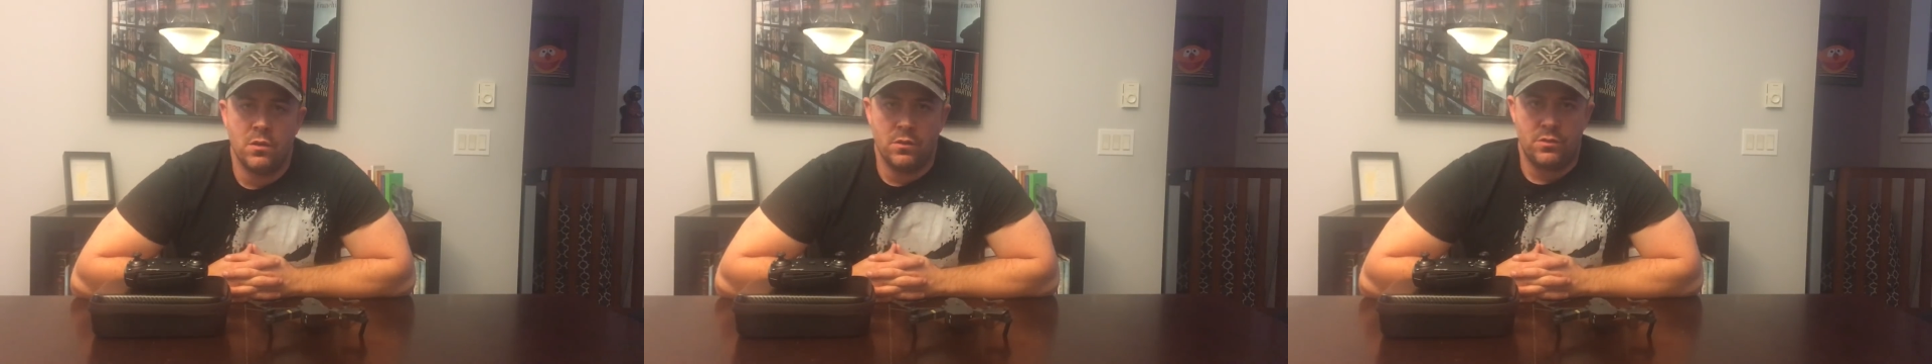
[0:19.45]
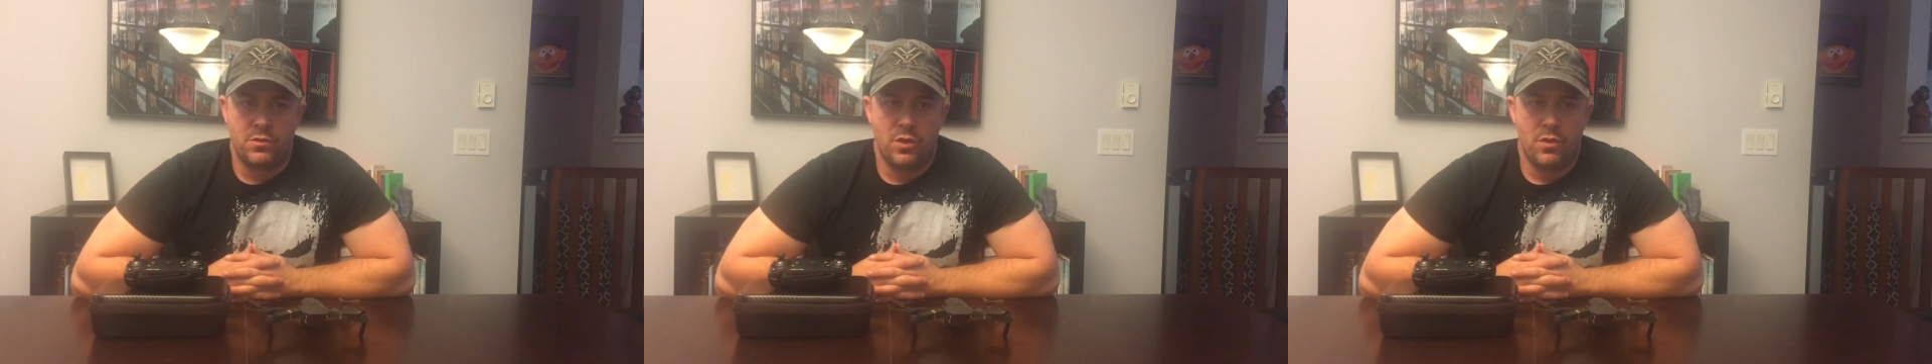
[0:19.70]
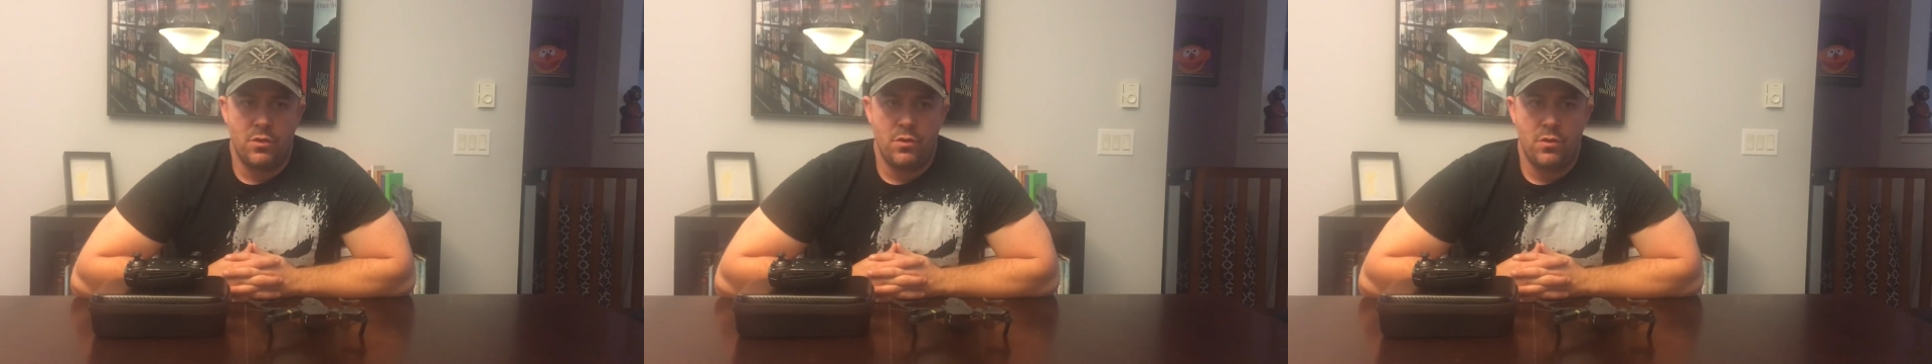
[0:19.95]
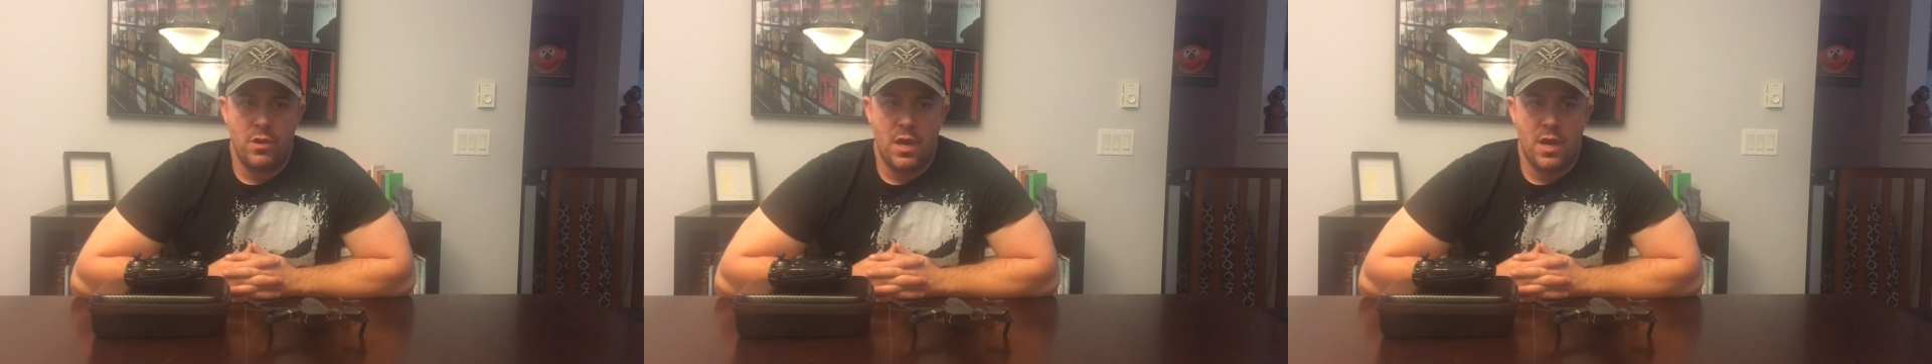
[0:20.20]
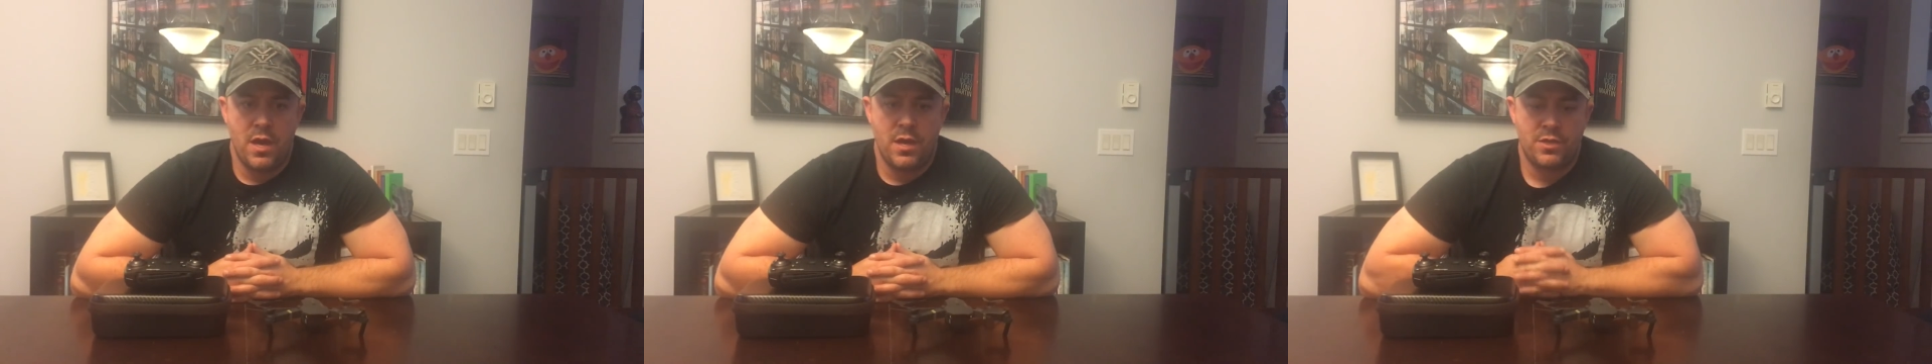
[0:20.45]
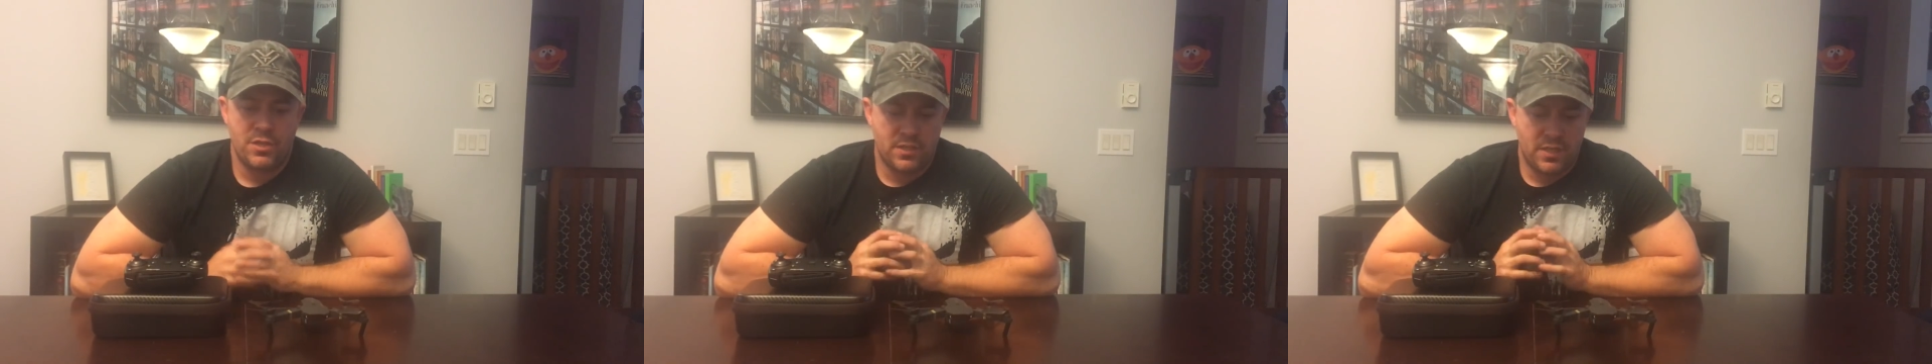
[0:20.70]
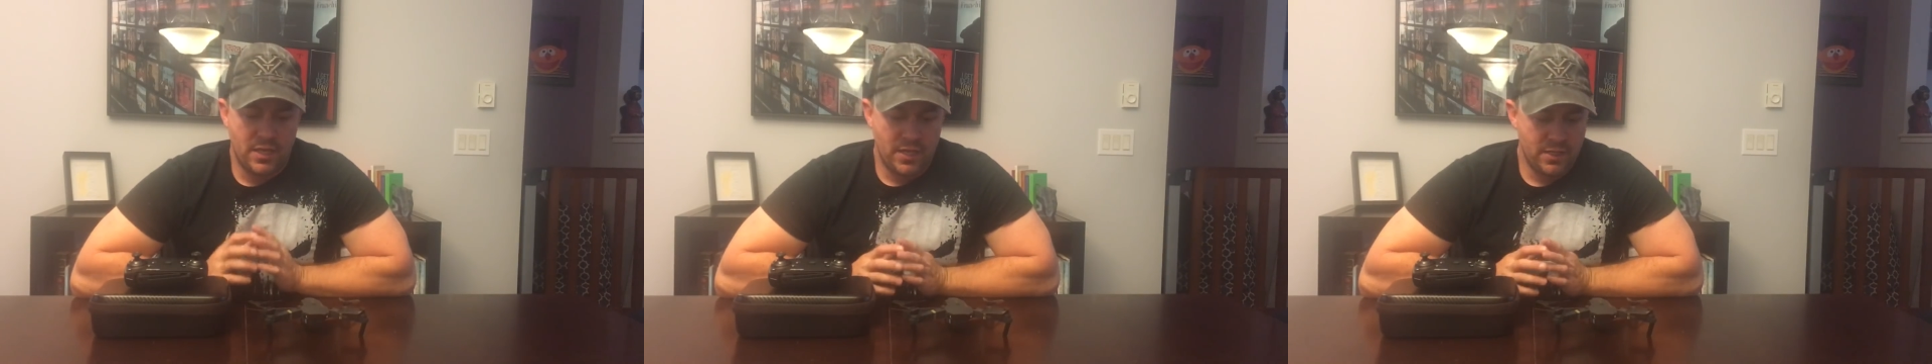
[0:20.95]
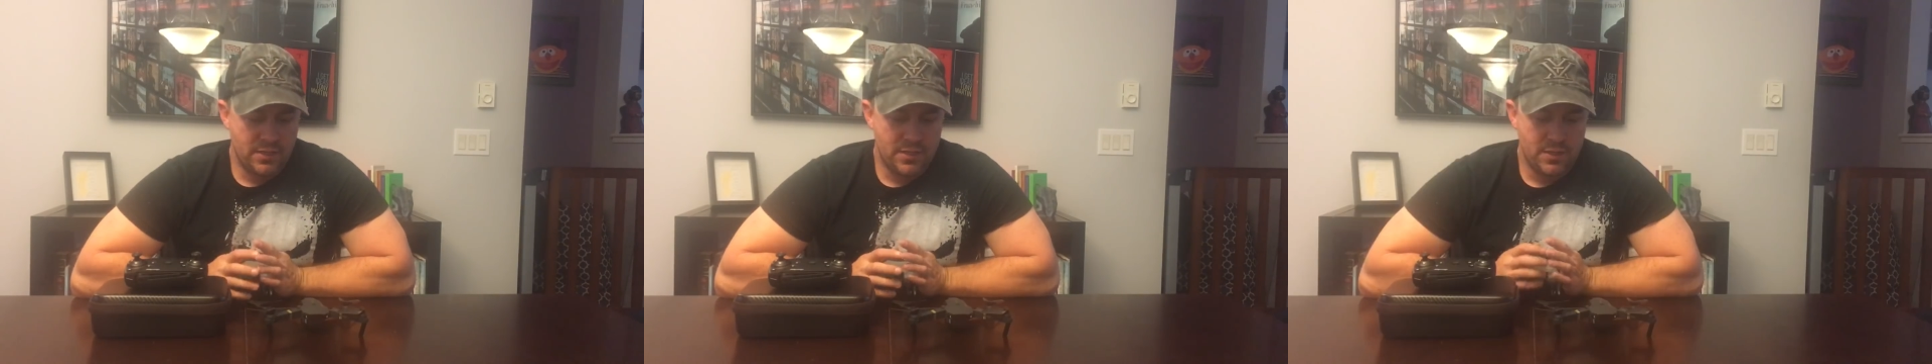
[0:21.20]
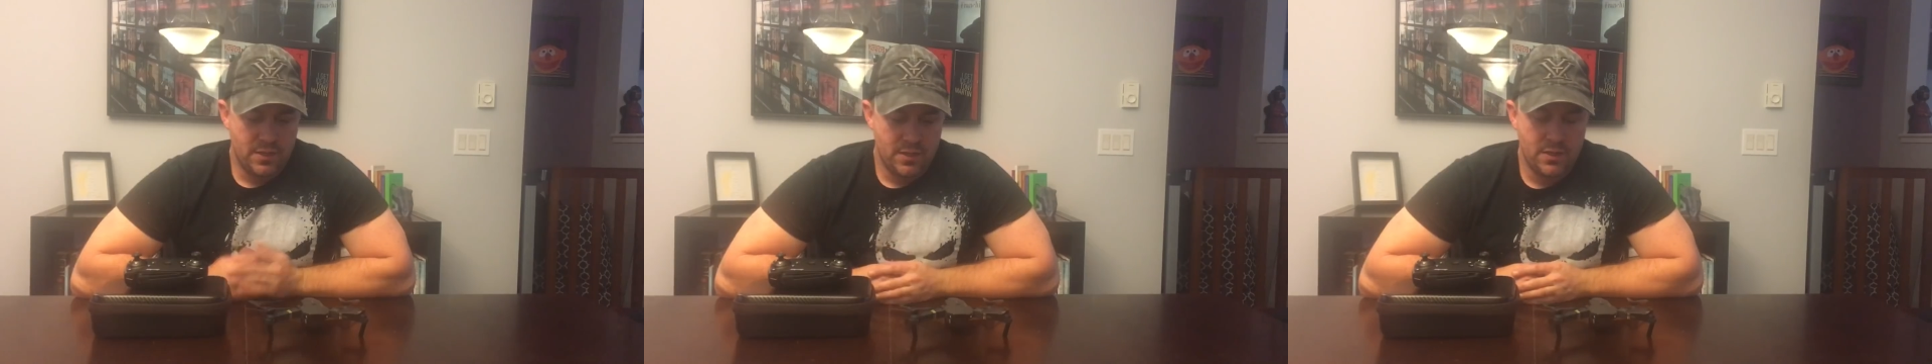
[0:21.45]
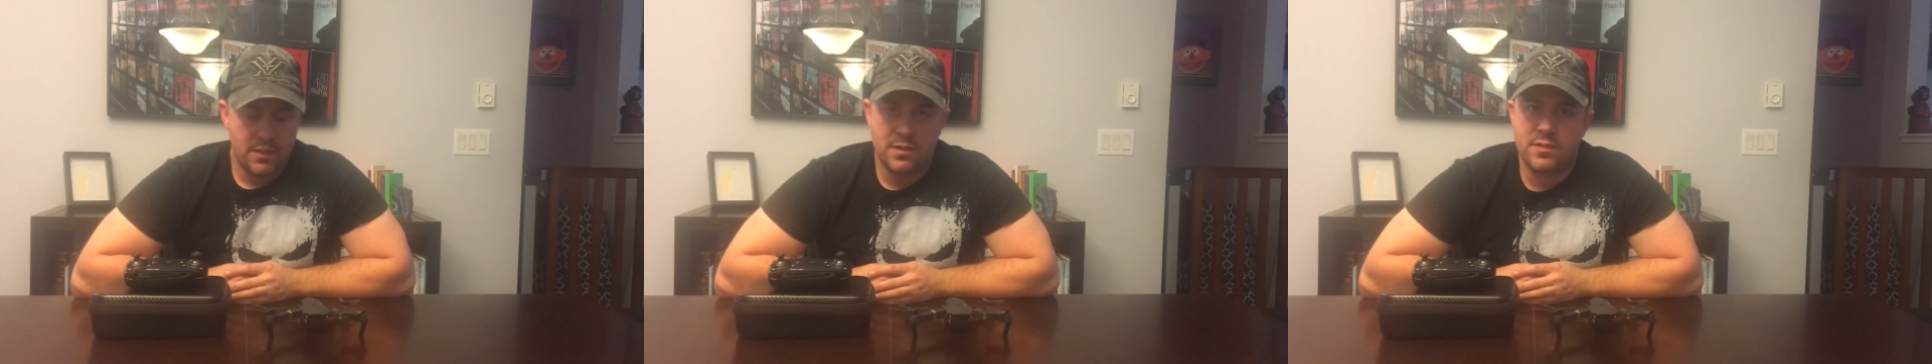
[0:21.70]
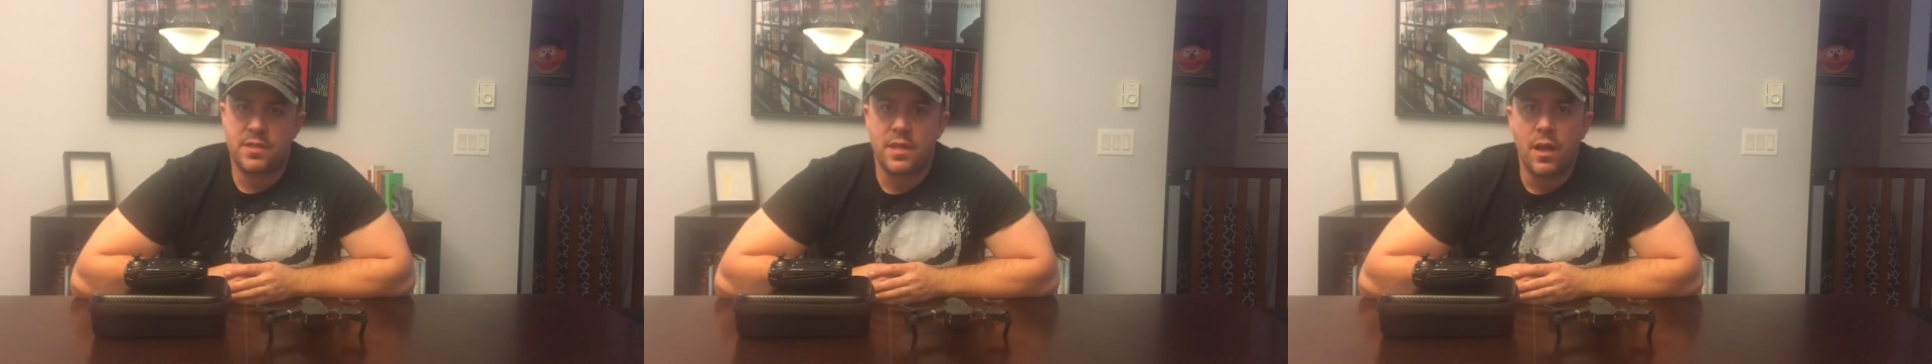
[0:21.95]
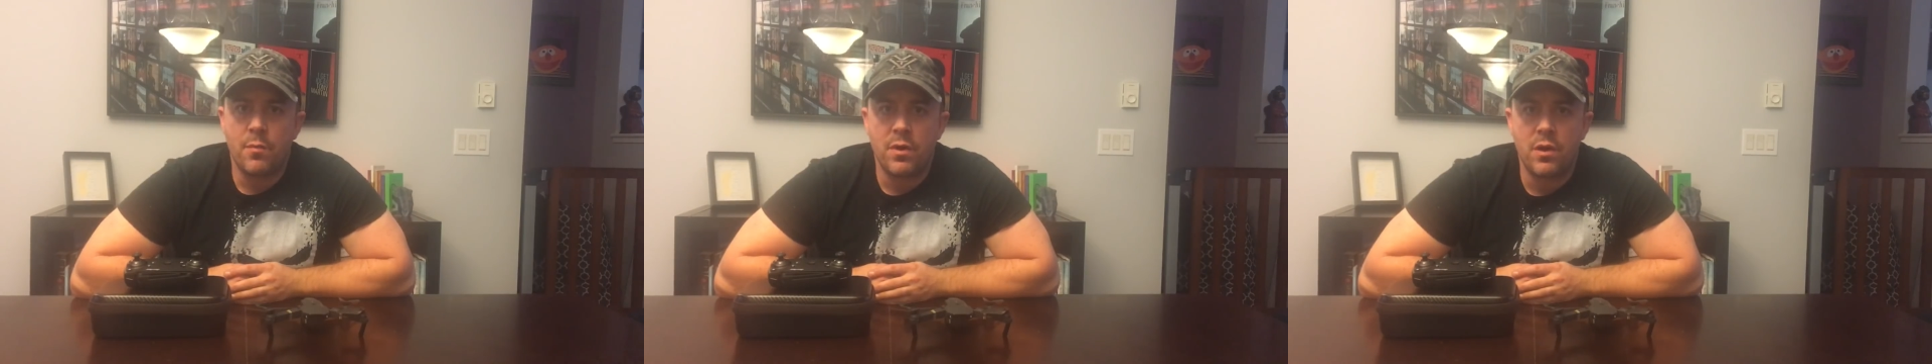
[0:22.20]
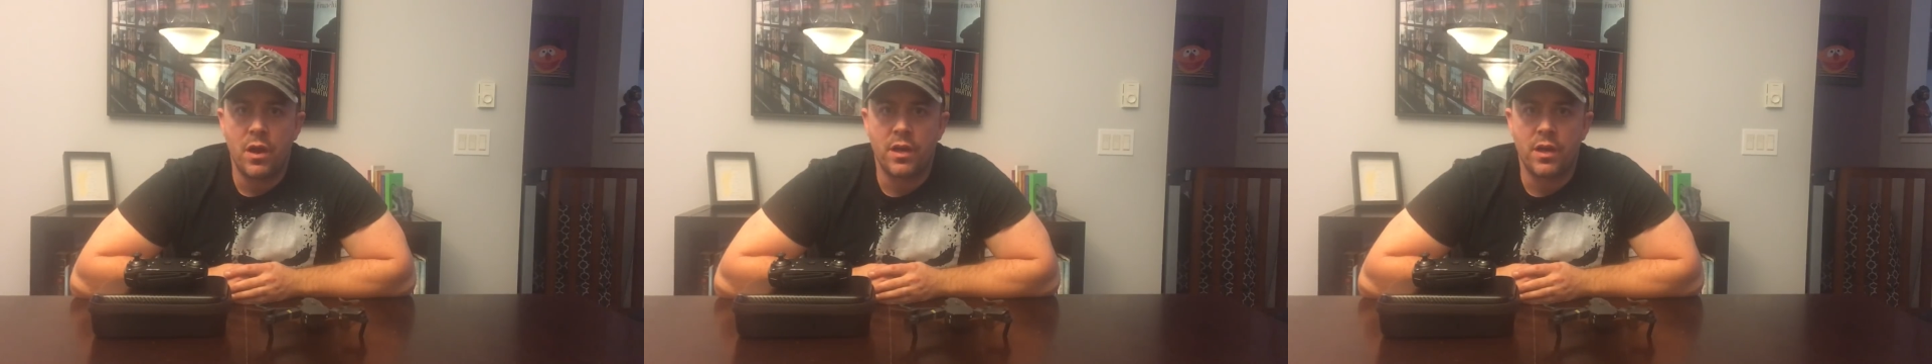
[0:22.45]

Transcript: So just getting into the setup,